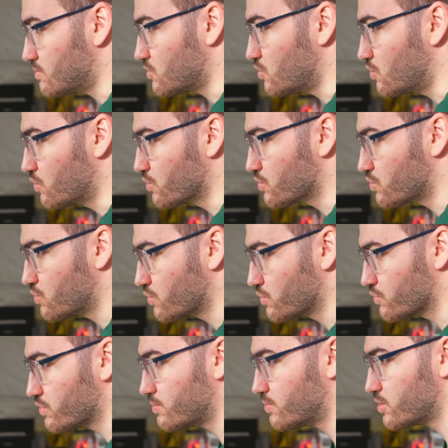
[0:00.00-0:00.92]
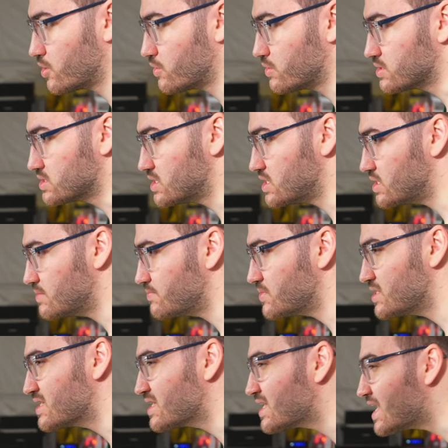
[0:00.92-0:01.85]
corn 3.0, and
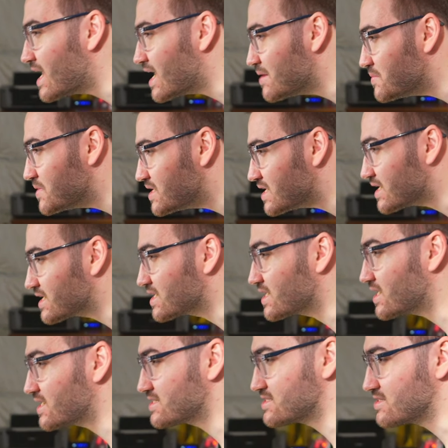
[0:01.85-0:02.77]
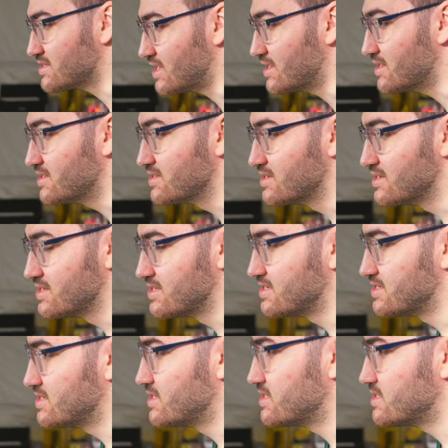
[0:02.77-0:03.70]
TBK Mini. I can kind of see that.
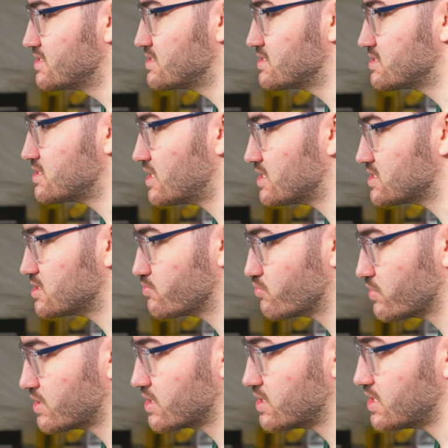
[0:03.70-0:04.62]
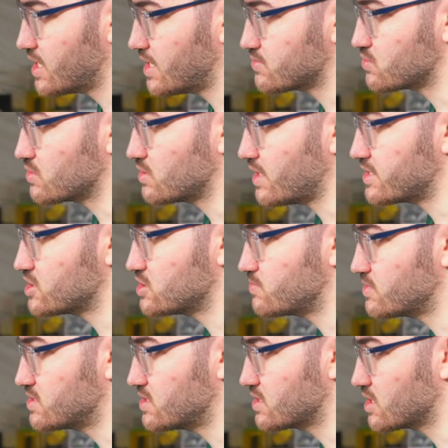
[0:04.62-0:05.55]
Tested printing keycaps with ledges,
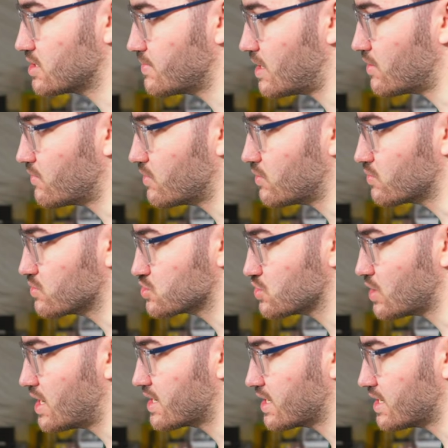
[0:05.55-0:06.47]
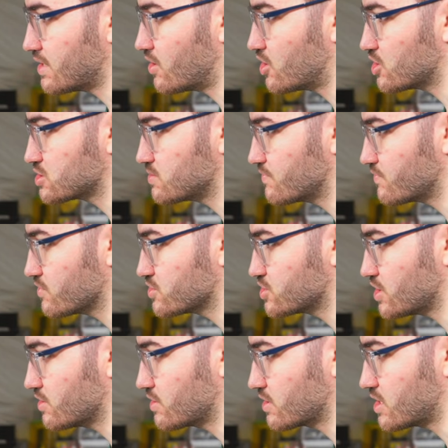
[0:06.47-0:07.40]
but didn't come out well. We'll try again. Also, if you're
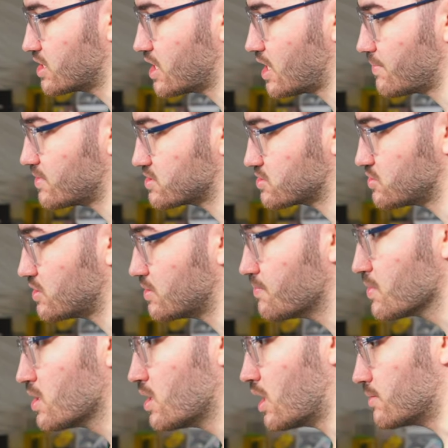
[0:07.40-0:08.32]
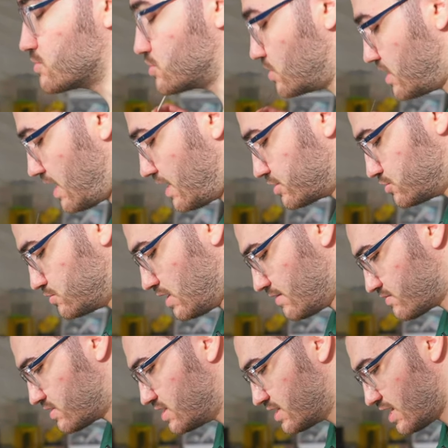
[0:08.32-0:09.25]
sharing the keycap STL. So yeah, I do
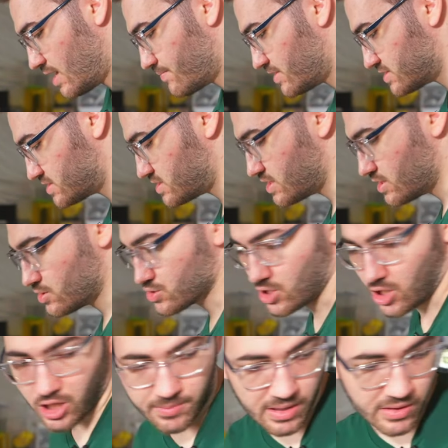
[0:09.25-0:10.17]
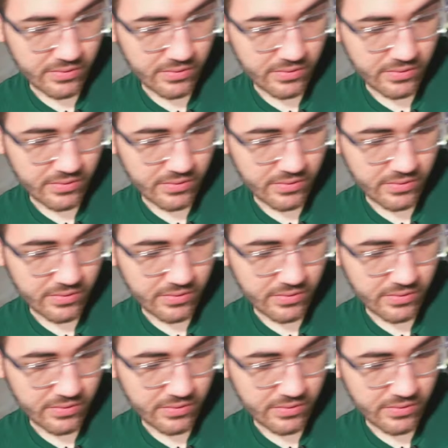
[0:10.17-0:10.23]
have keycap STLs on my